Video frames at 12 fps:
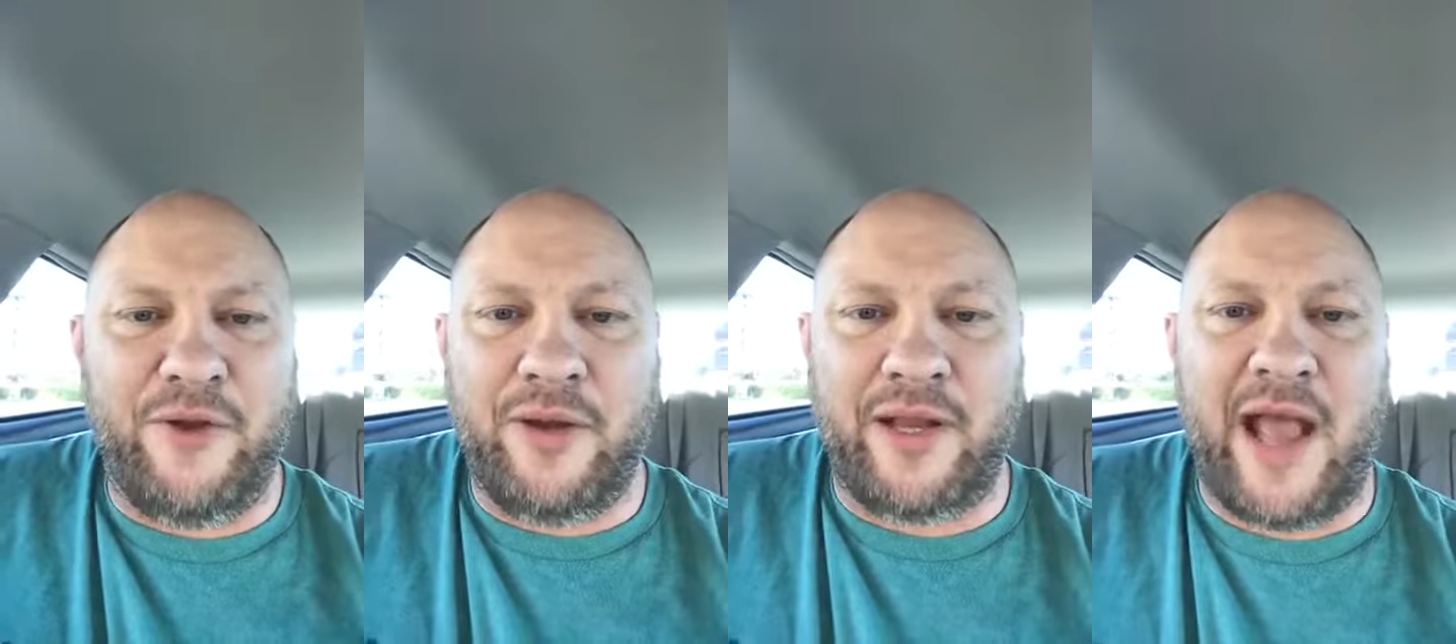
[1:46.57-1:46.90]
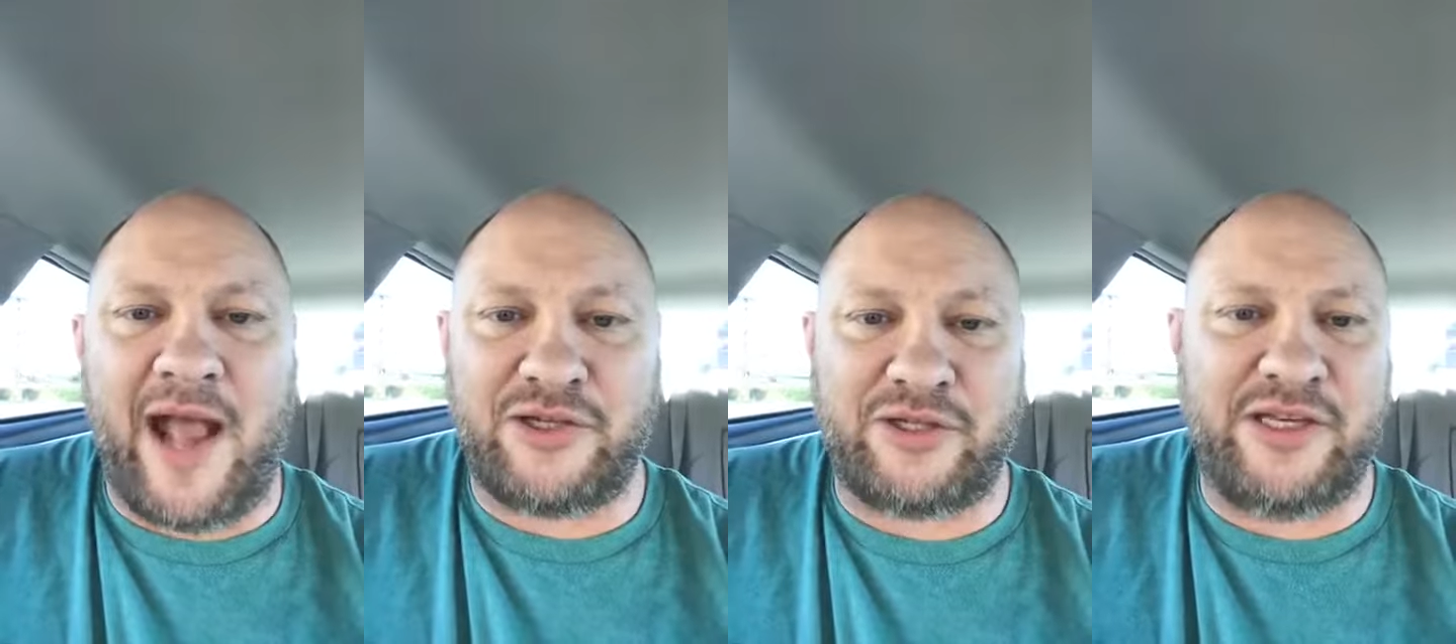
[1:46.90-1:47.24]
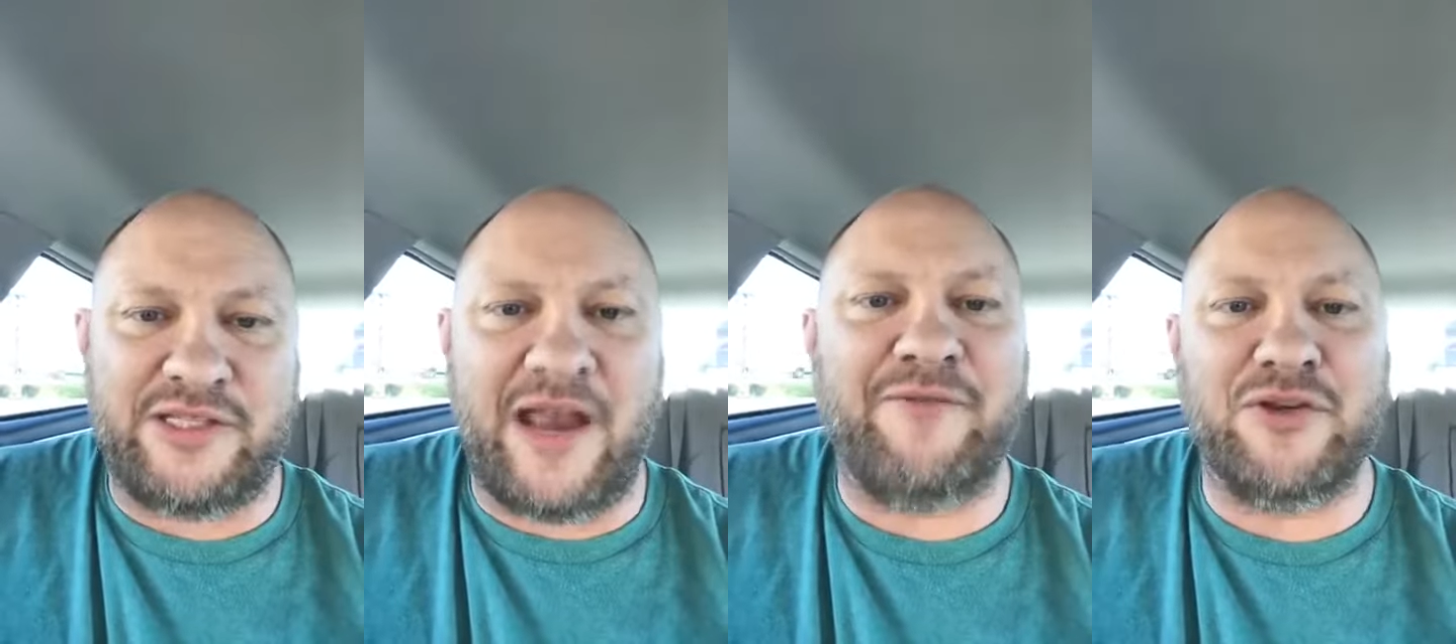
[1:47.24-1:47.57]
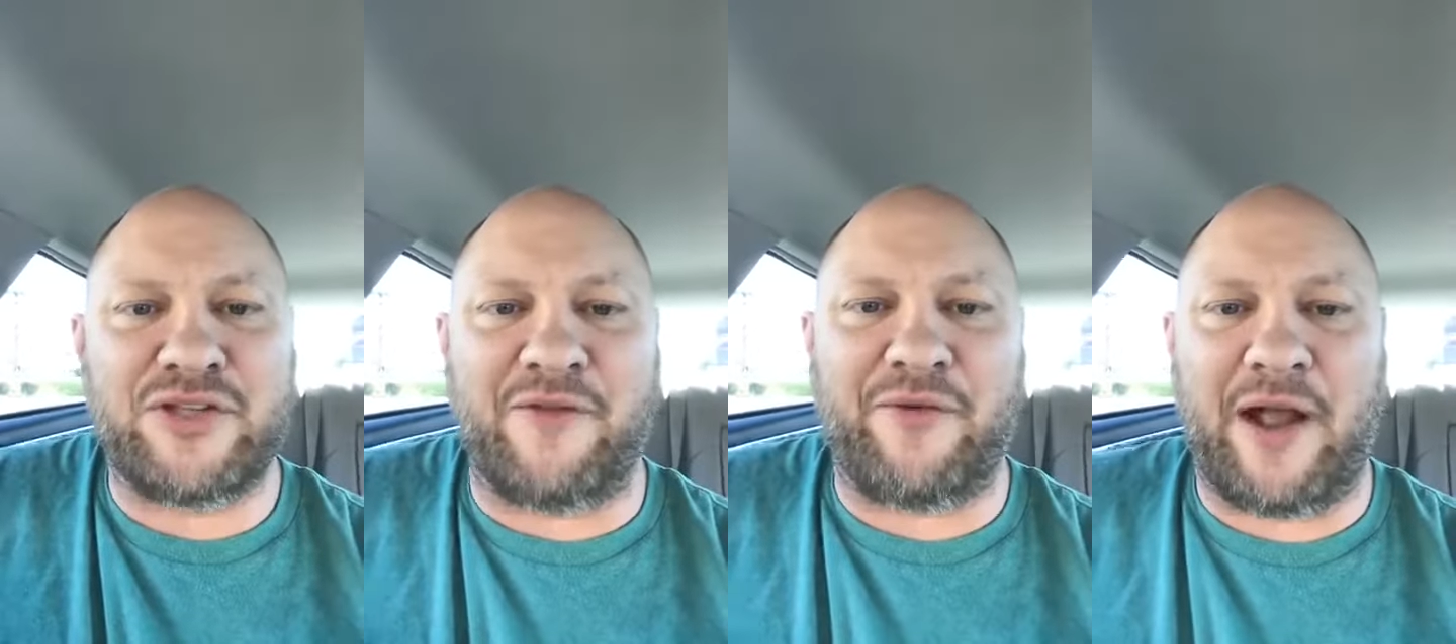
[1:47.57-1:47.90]
you can actually save
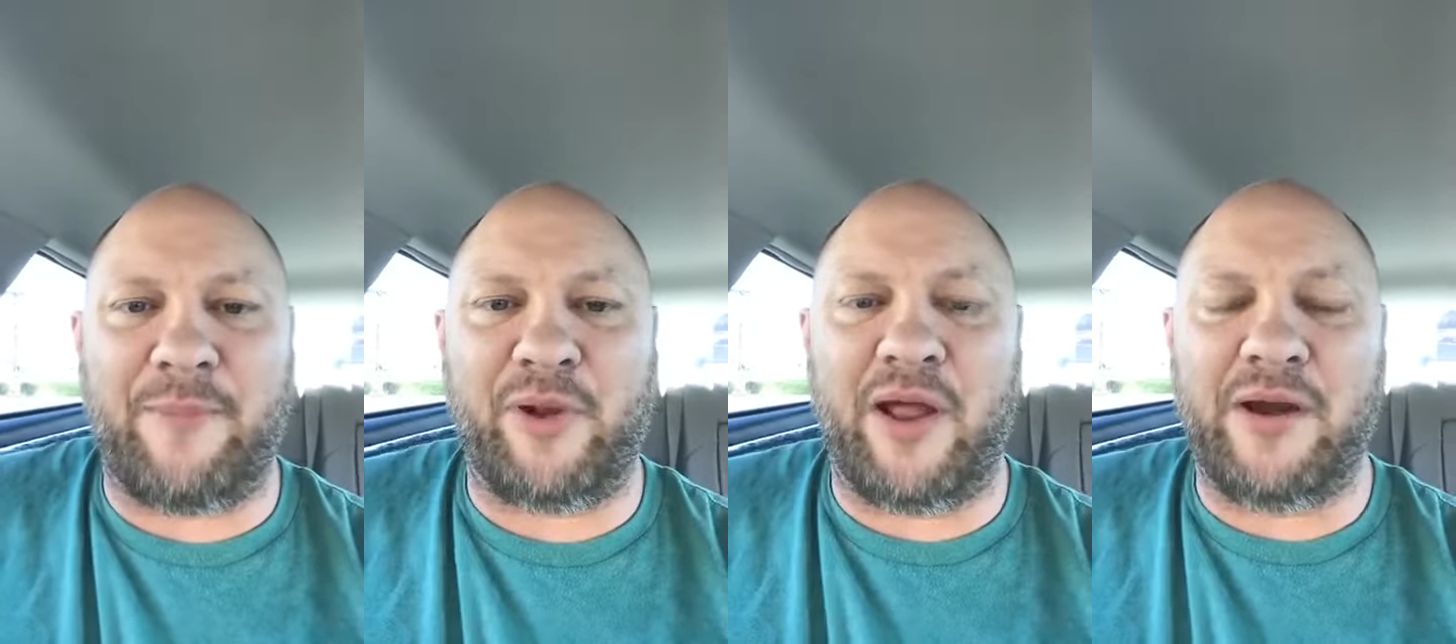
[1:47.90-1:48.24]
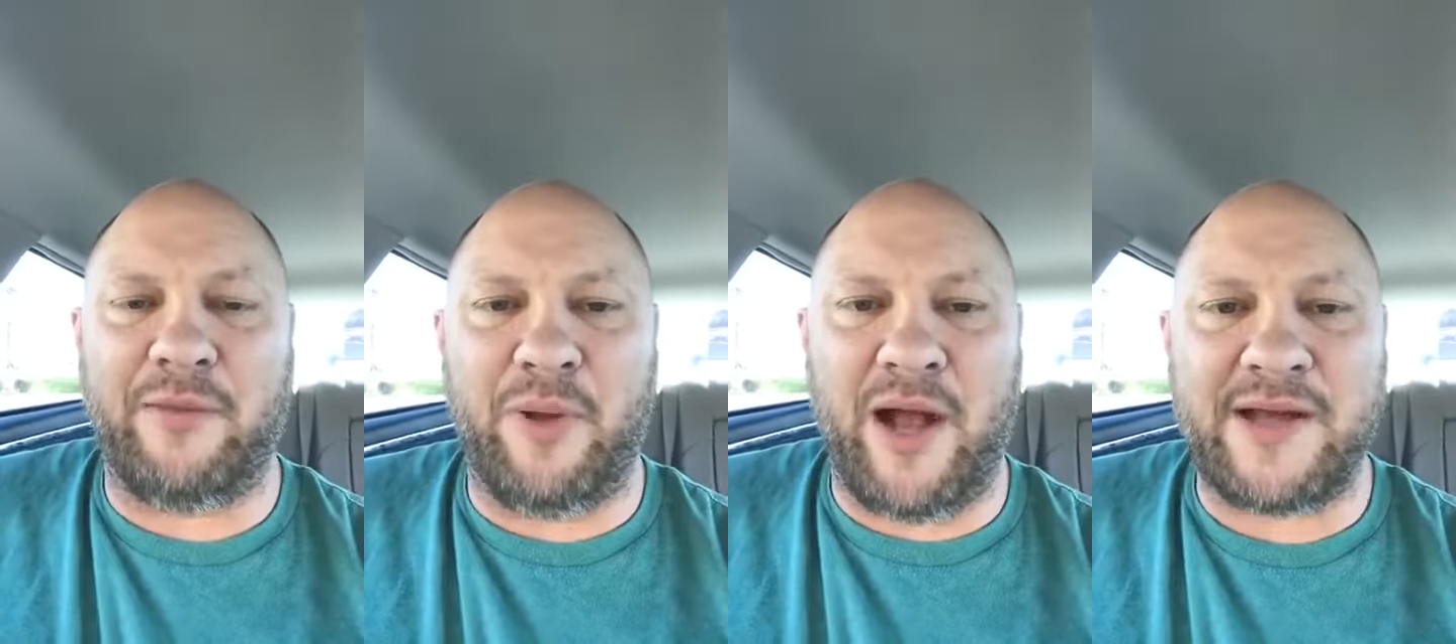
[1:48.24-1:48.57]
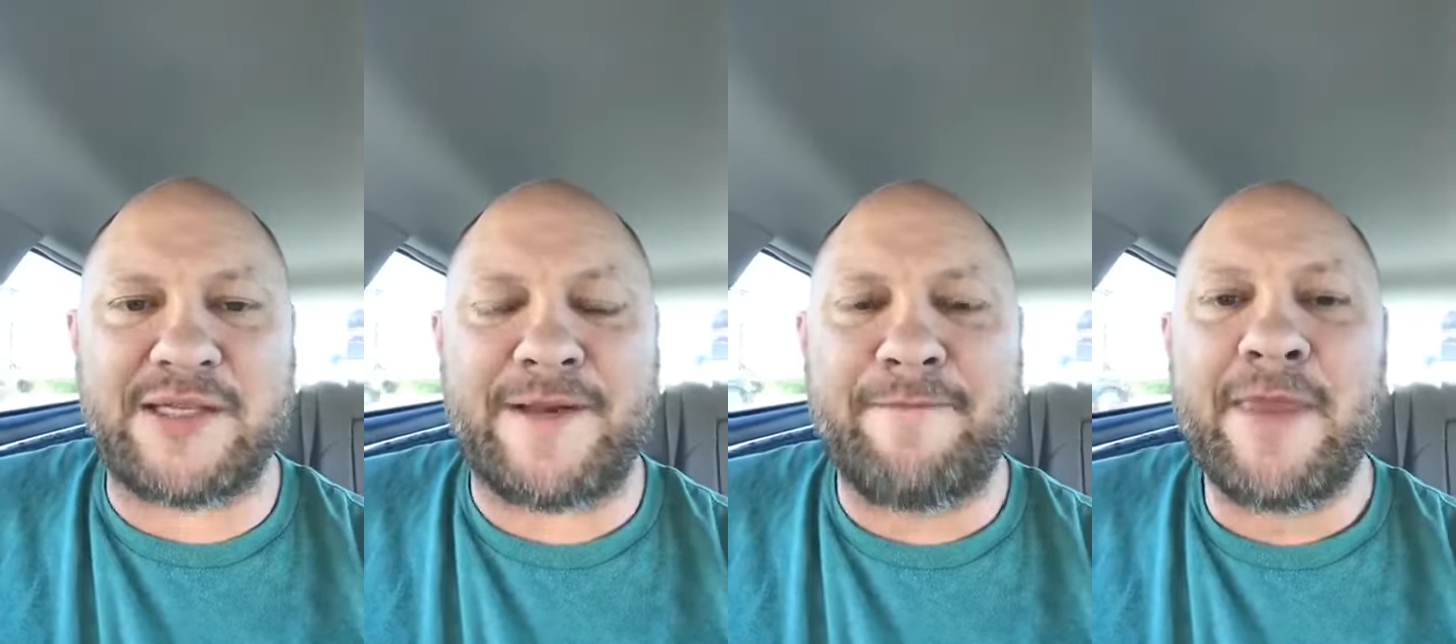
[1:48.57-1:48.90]
yourself a couple of $100.